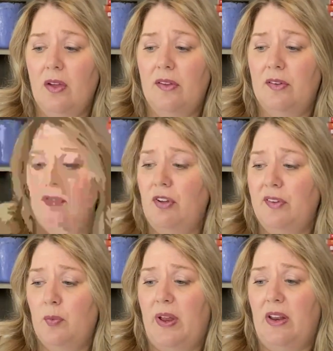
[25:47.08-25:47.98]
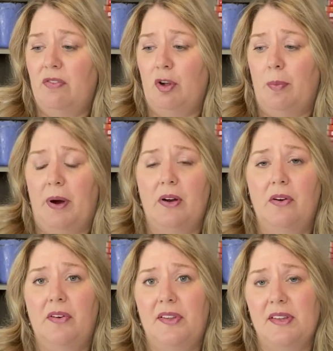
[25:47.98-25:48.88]
So just waiting for your
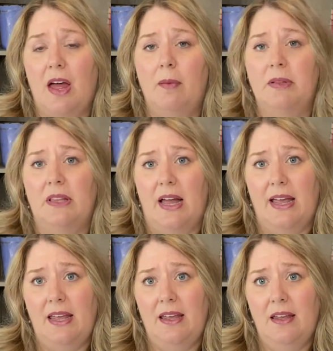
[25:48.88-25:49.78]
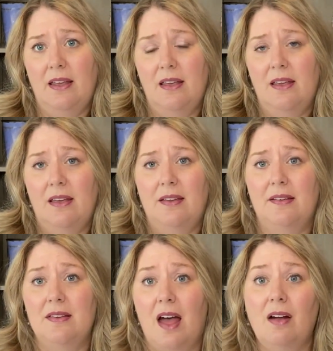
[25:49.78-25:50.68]
partner to stop lying is
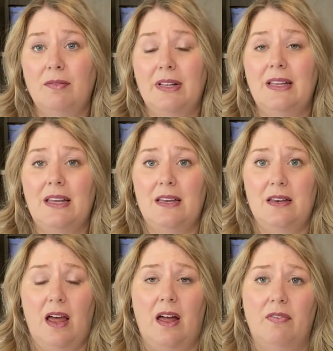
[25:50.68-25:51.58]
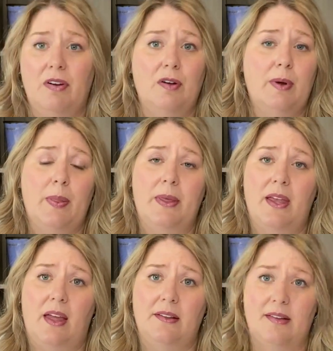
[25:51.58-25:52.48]
not really enough around the
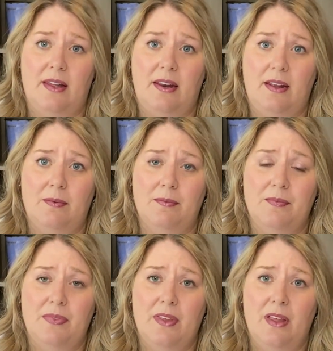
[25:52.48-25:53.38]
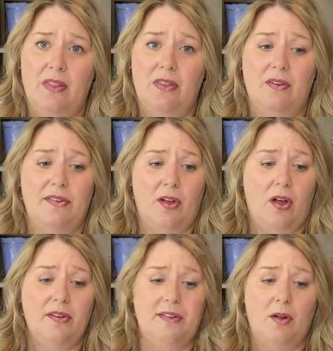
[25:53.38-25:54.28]
gaslighting. There's
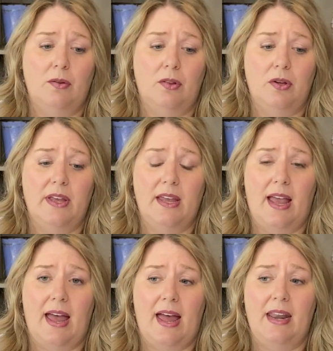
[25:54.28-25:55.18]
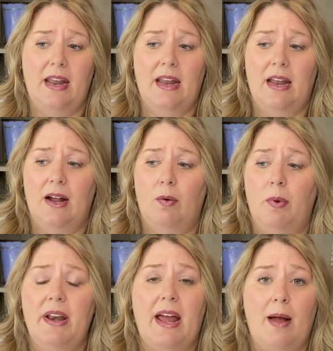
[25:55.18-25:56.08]
also looking at
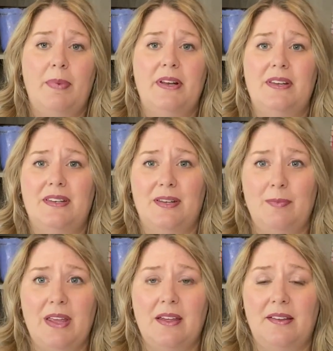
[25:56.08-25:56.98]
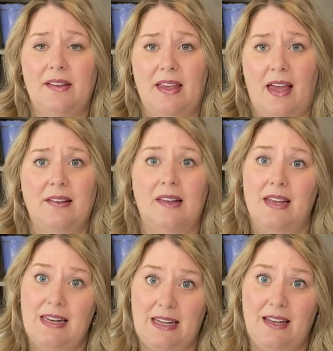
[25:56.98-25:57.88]
what happened to me as the
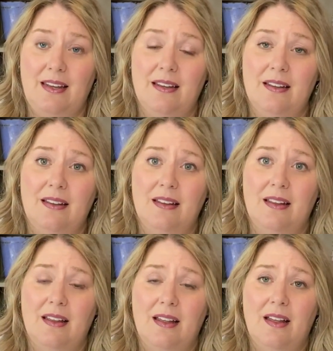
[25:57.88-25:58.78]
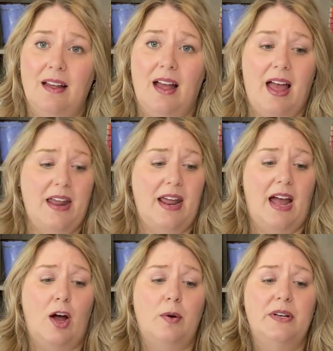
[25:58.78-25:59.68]
gaslightee and
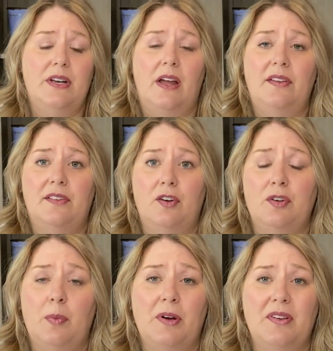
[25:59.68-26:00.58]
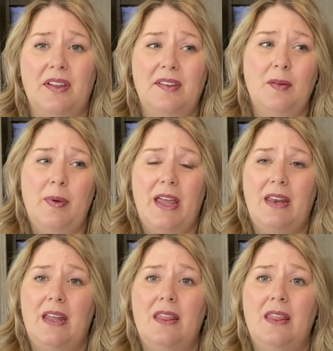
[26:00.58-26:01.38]
how did I start to participate